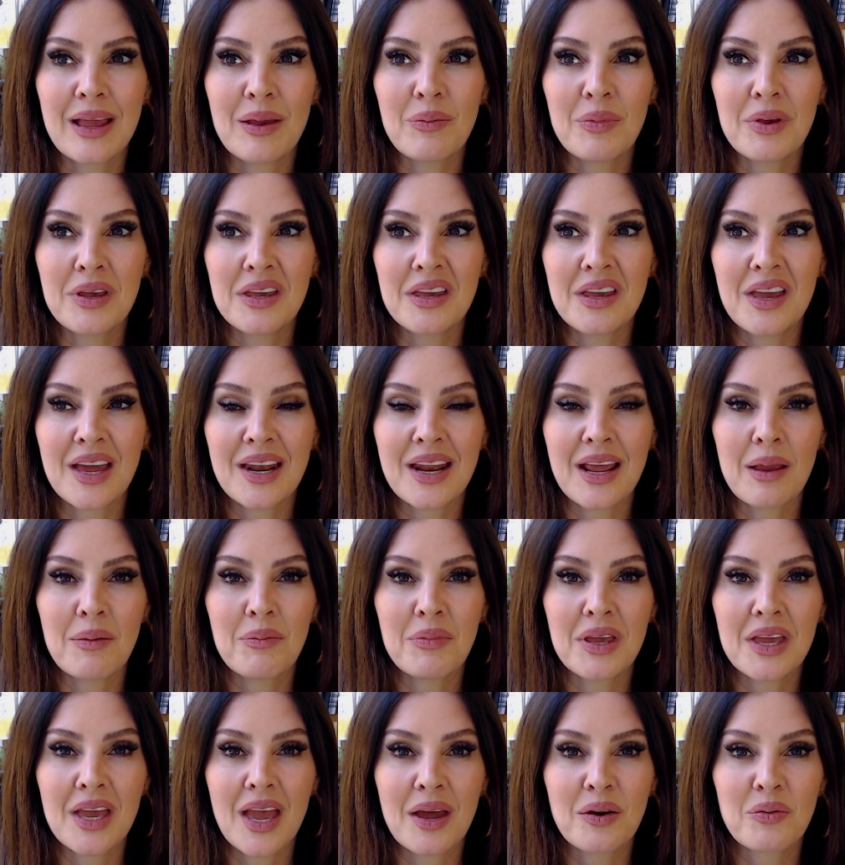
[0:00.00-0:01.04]

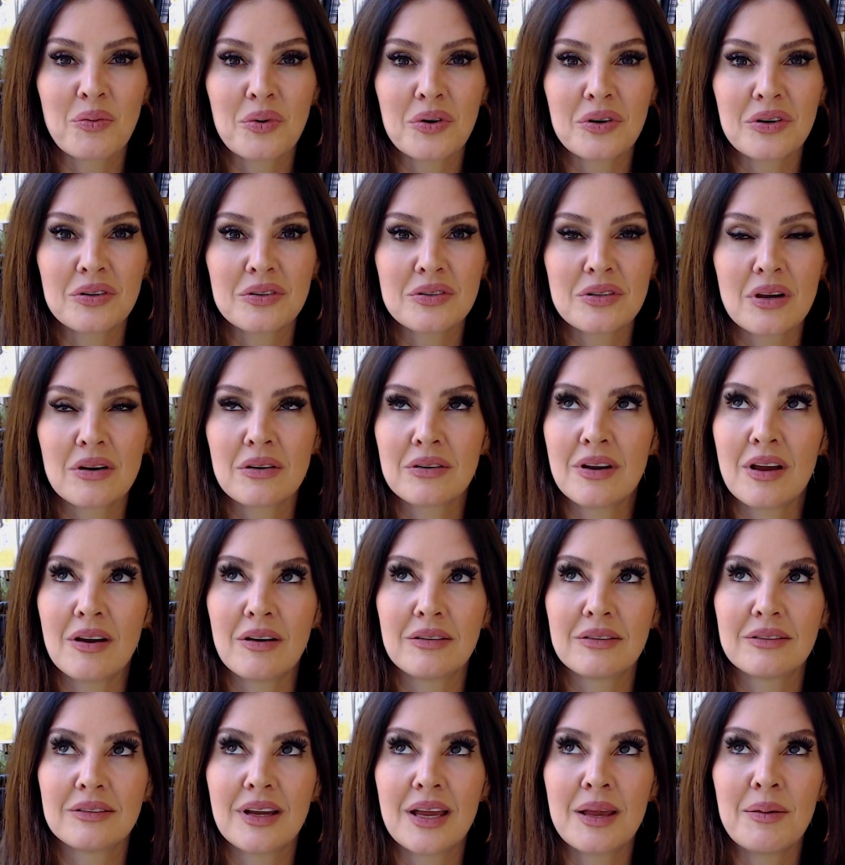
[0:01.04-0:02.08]

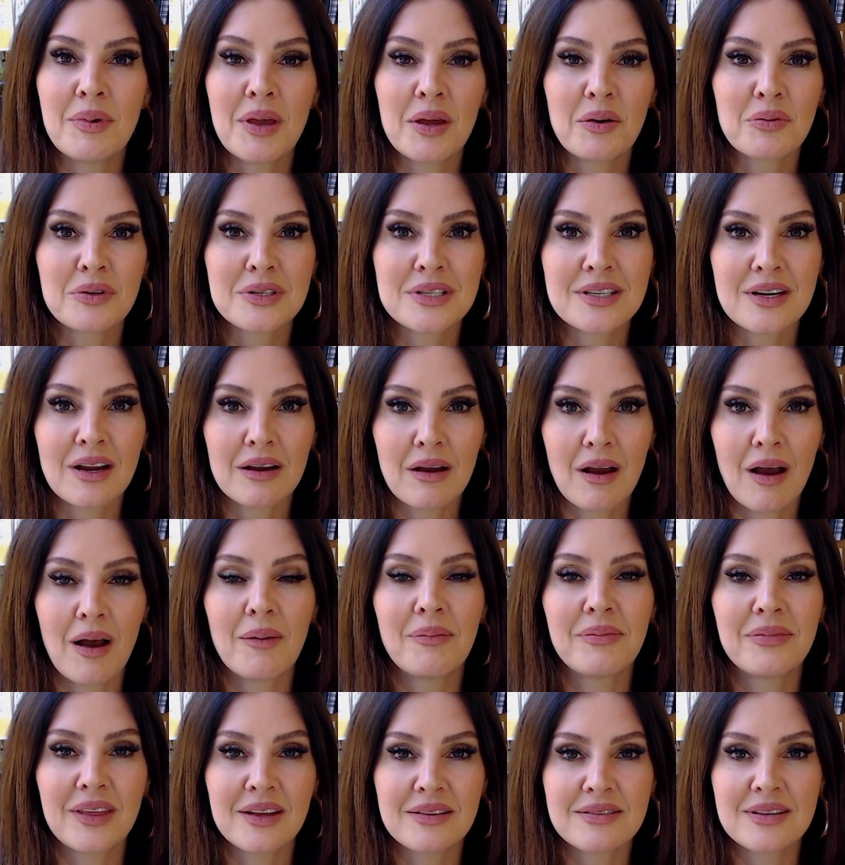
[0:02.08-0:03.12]
amyedwards.com.
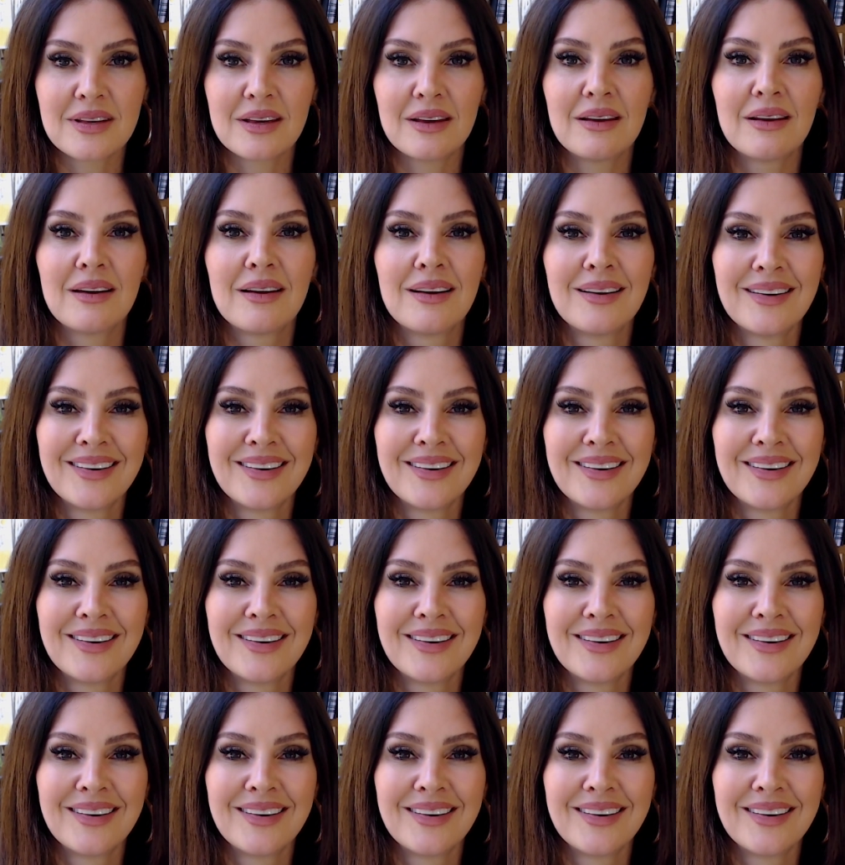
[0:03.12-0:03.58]
That's it.